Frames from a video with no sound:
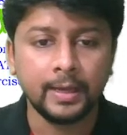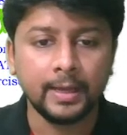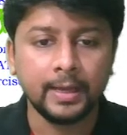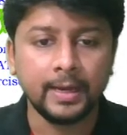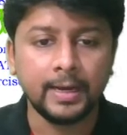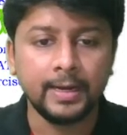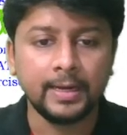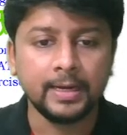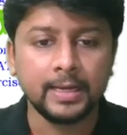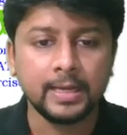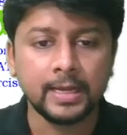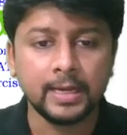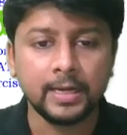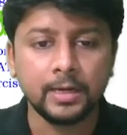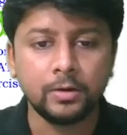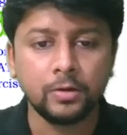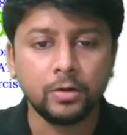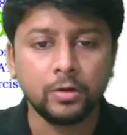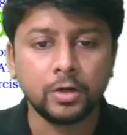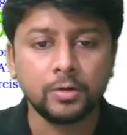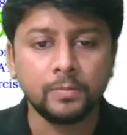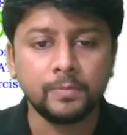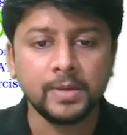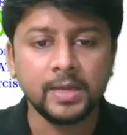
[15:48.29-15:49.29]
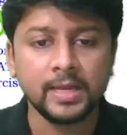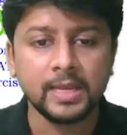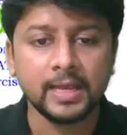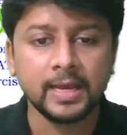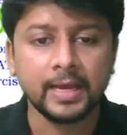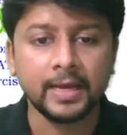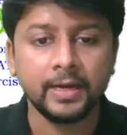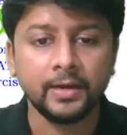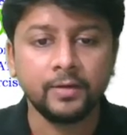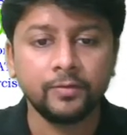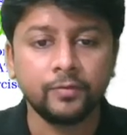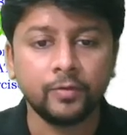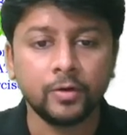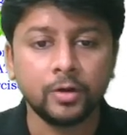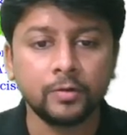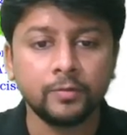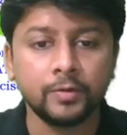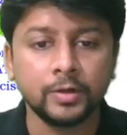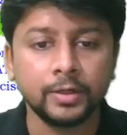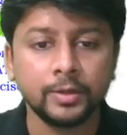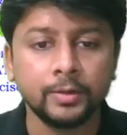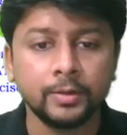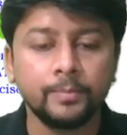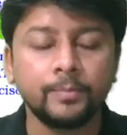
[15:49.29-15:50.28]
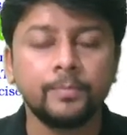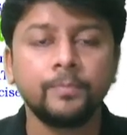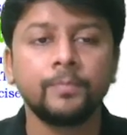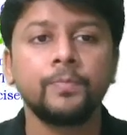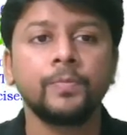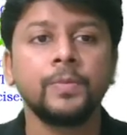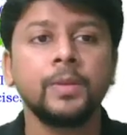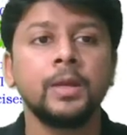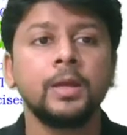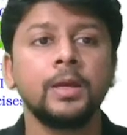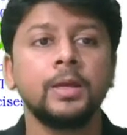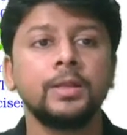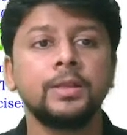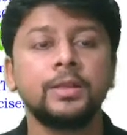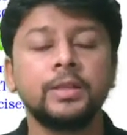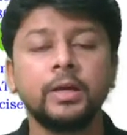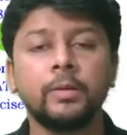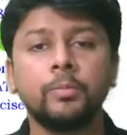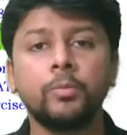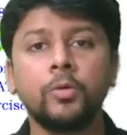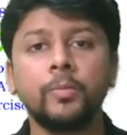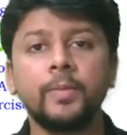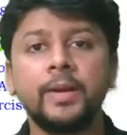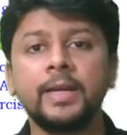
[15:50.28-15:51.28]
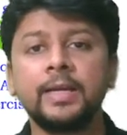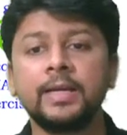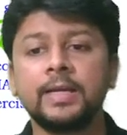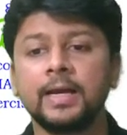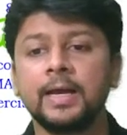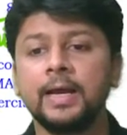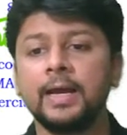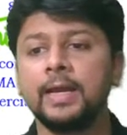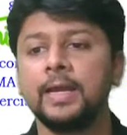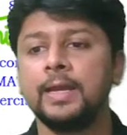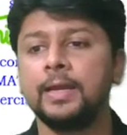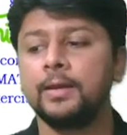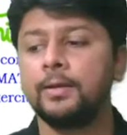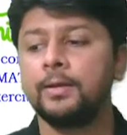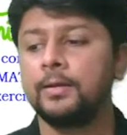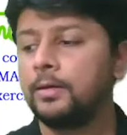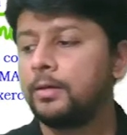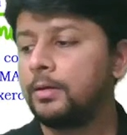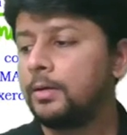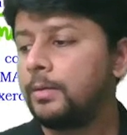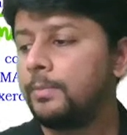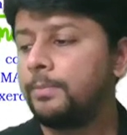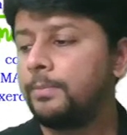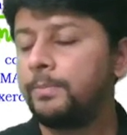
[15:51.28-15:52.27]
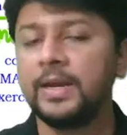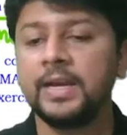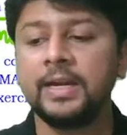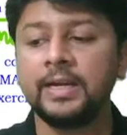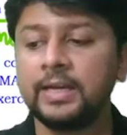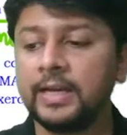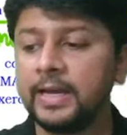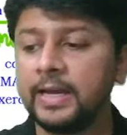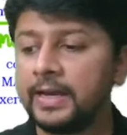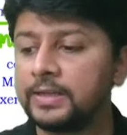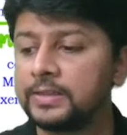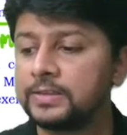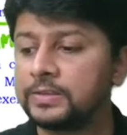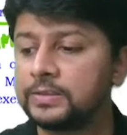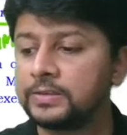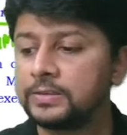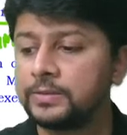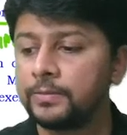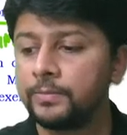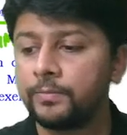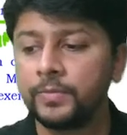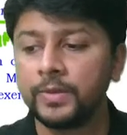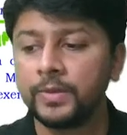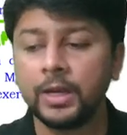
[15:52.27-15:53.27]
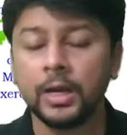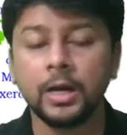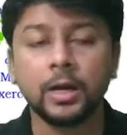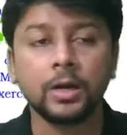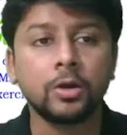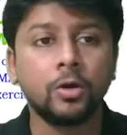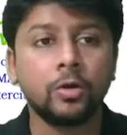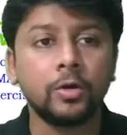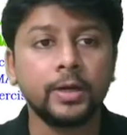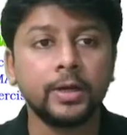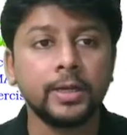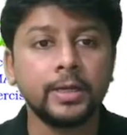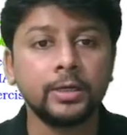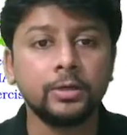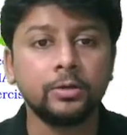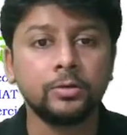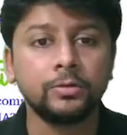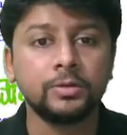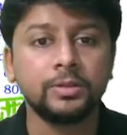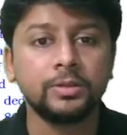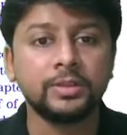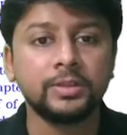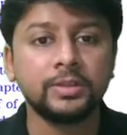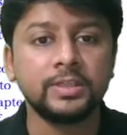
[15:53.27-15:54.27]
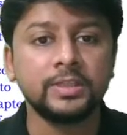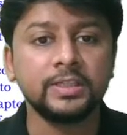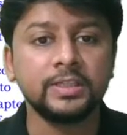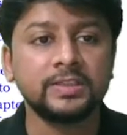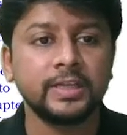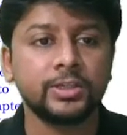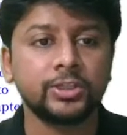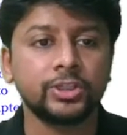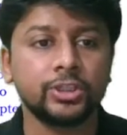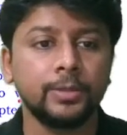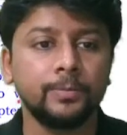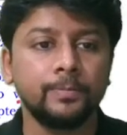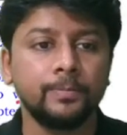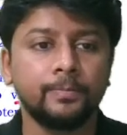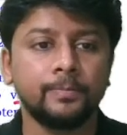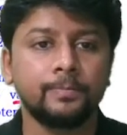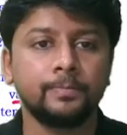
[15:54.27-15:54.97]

and cannot be carried forward the moment I pay tax according to this section.